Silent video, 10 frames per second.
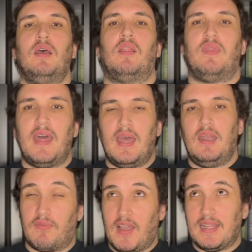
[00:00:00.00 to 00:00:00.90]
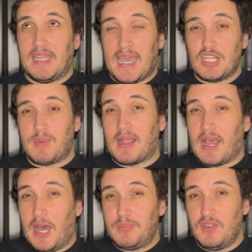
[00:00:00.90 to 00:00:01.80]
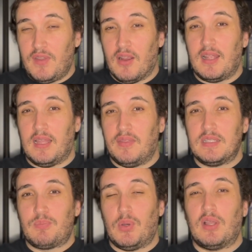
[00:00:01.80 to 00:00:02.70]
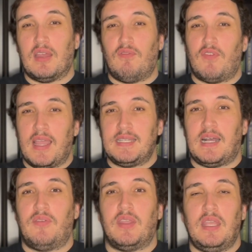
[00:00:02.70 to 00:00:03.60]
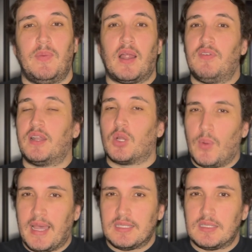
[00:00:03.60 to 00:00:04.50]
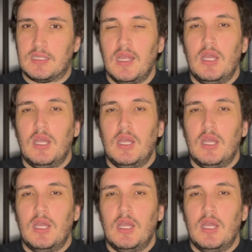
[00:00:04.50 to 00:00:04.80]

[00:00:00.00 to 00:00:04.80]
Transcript: Then finally catch back up to Verity in this book and find out that he went off on a quest